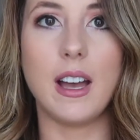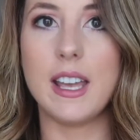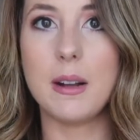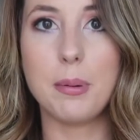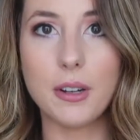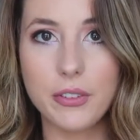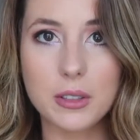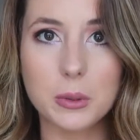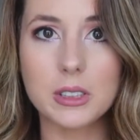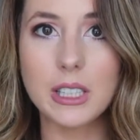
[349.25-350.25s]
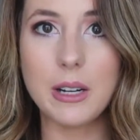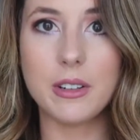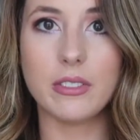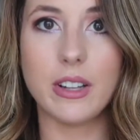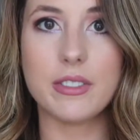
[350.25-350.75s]
In a perfect world, I
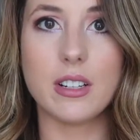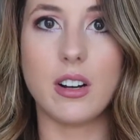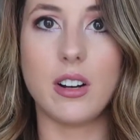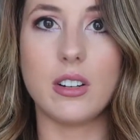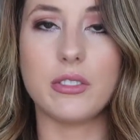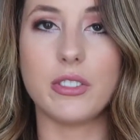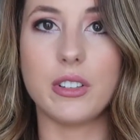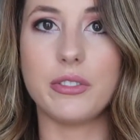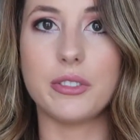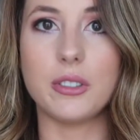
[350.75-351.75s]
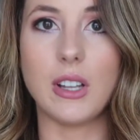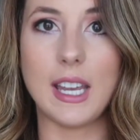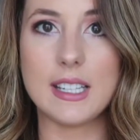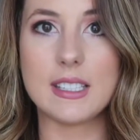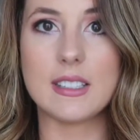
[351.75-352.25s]
would have left it on for the full
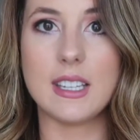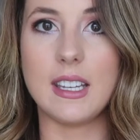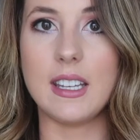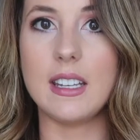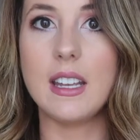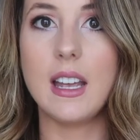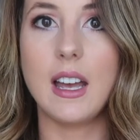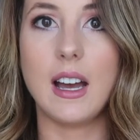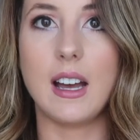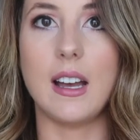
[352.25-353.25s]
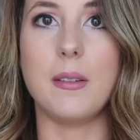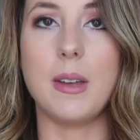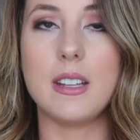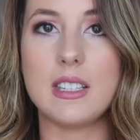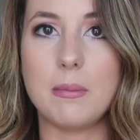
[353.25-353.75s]
8 to 10.
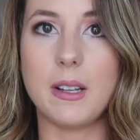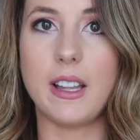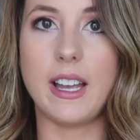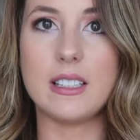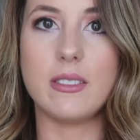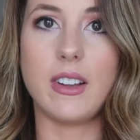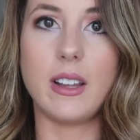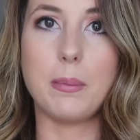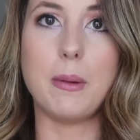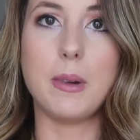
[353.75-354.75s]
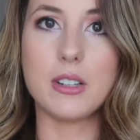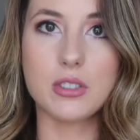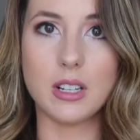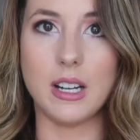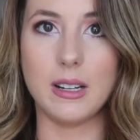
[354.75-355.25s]
And typically I develop a
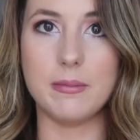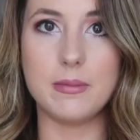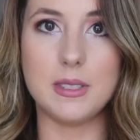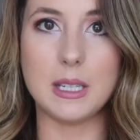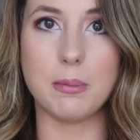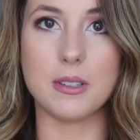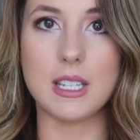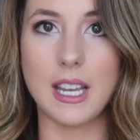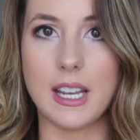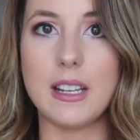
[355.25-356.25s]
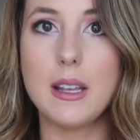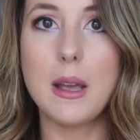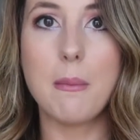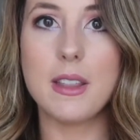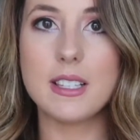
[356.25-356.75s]
much deeper tan.
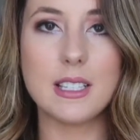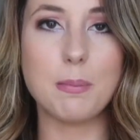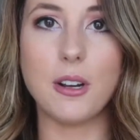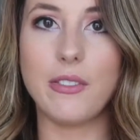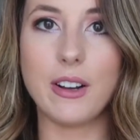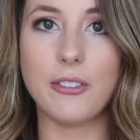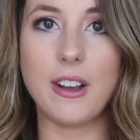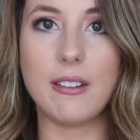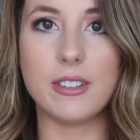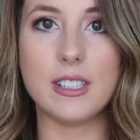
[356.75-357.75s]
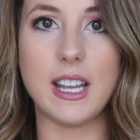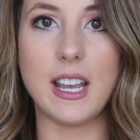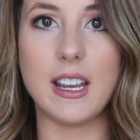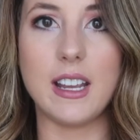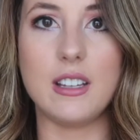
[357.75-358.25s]
But this is perfect for every
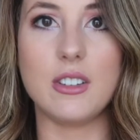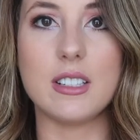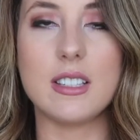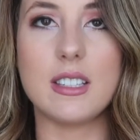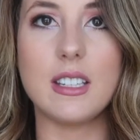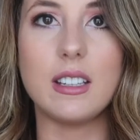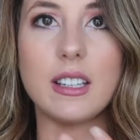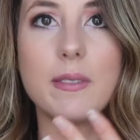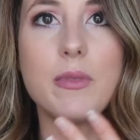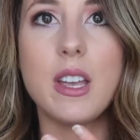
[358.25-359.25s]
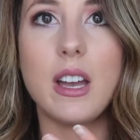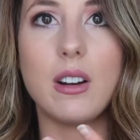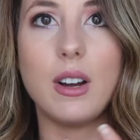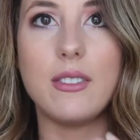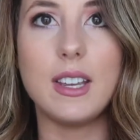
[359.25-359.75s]
day, and you can see like I
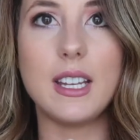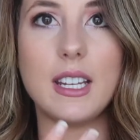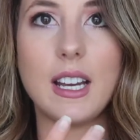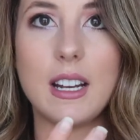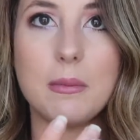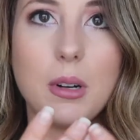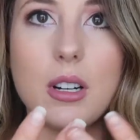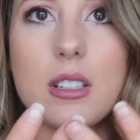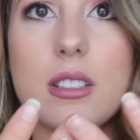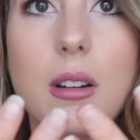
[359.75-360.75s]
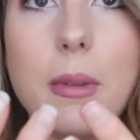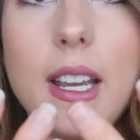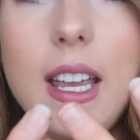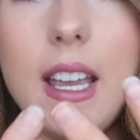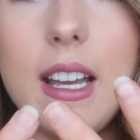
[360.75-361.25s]
don't have any kind of marks on my
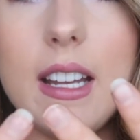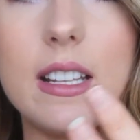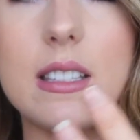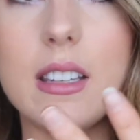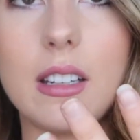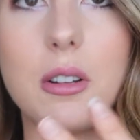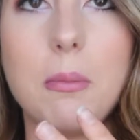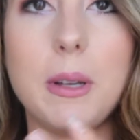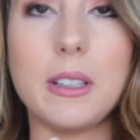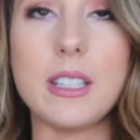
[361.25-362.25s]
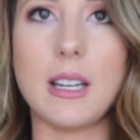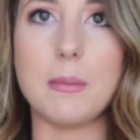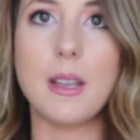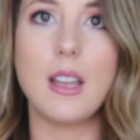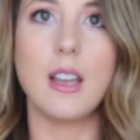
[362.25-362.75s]
hands, like no buildup.